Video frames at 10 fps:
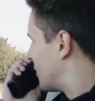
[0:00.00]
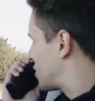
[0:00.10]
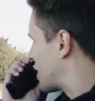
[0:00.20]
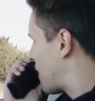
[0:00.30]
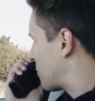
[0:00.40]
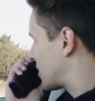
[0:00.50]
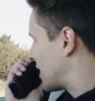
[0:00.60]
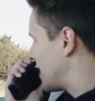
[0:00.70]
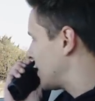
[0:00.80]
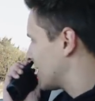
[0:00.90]
we shall
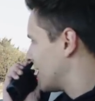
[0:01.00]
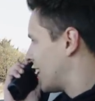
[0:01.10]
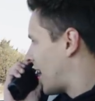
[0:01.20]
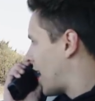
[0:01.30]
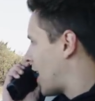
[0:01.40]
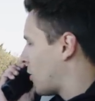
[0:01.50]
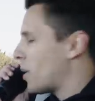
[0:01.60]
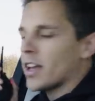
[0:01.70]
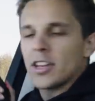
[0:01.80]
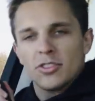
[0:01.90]
proceed. We're
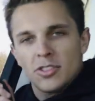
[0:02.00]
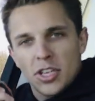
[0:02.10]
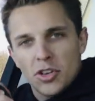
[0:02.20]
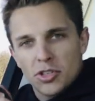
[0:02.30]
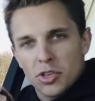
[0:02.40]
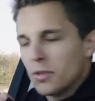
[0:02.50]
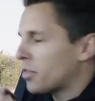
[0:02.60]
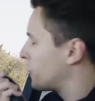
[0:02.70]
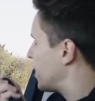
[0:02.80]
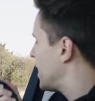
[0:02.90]
going to do the usual.
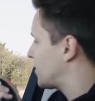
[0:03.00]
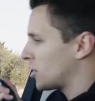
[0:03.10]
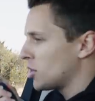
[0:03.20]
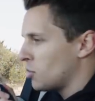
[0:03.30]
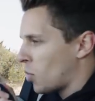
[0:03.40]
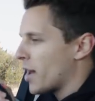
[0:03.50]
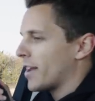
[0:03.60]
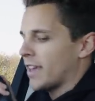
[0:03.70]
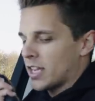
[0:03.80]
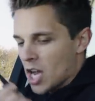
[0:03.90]
3, 2, 1,
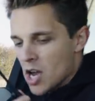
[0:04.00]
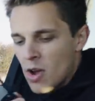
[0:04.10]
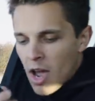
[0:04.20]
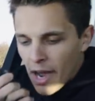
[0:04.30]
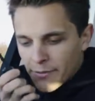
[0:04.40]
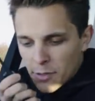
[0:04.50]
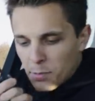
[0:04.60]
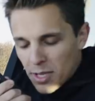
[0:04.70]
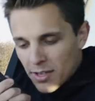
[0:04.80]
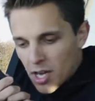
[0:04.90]
and then go. I'm just
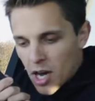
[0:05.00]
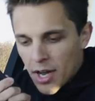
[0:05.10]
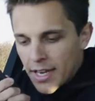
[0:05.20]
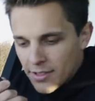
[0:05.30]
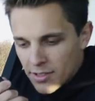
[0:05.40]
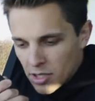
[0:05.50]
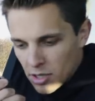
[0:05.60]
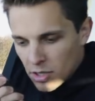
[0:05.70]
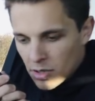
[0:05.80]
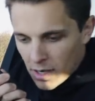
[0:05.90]
putting the car
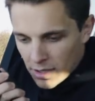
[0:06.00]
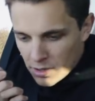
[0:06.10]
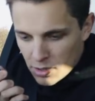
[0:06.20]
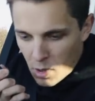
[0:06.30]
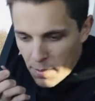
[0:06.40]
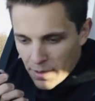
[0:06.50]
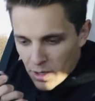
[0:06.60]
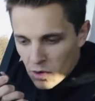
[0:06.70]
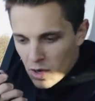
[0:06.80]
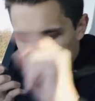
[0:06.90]
into, I swipe it
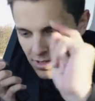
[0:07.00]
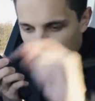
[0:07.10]
across,